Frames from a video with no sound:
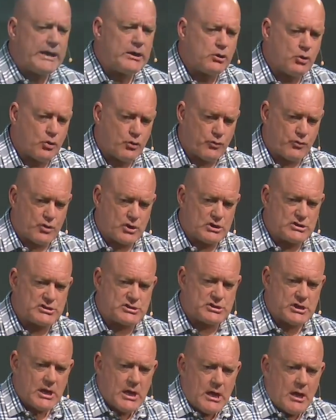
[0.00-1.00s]
we do
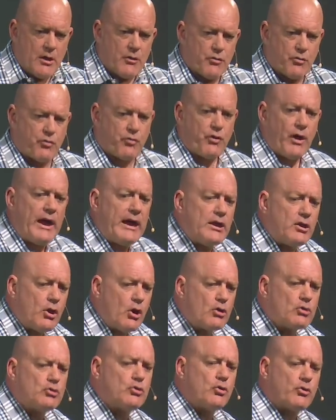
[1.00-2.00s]
this, they
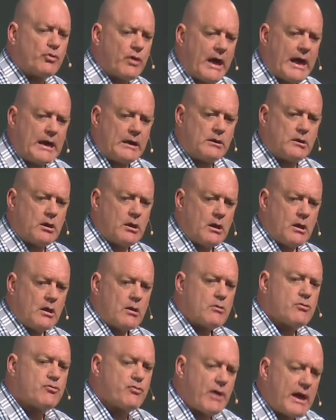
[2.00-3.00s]
don't do that,
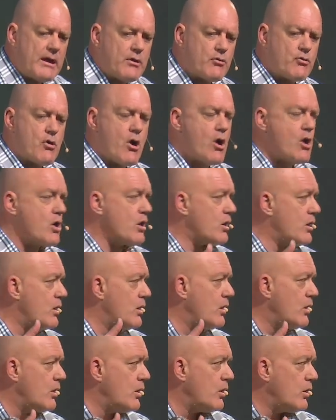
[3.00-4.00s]
they
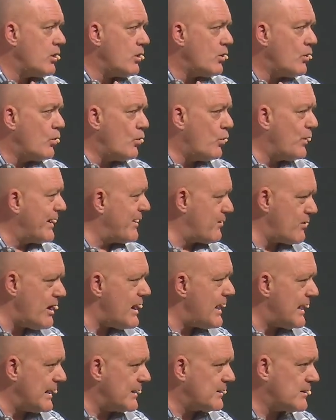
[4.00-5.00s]
wrong, we're
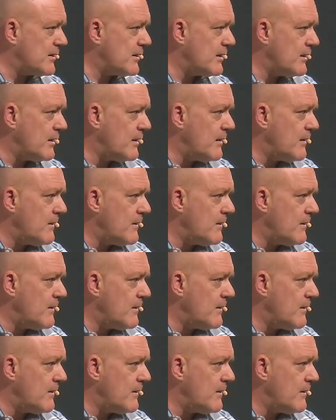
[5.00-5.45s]
right.